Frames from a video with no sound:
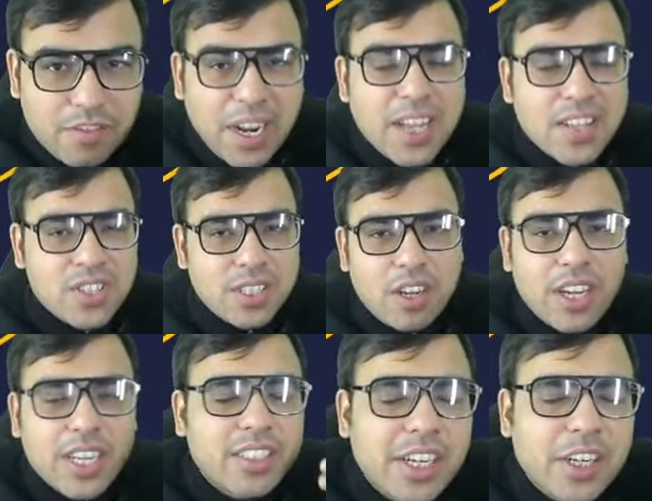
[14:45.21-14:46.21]
France,
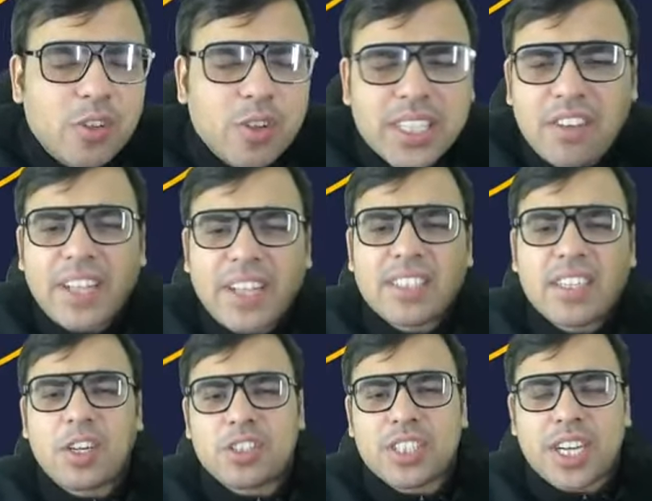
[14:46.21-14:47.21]
actually during the French
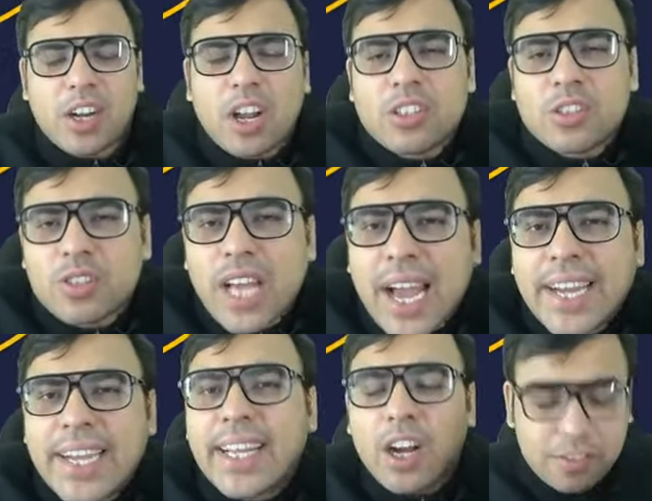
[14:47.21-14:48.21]
Revolution and all. So the
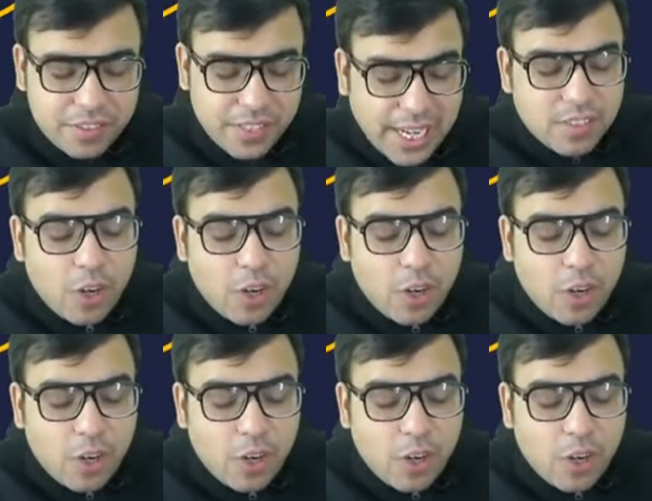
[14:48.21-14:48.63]
idea of that is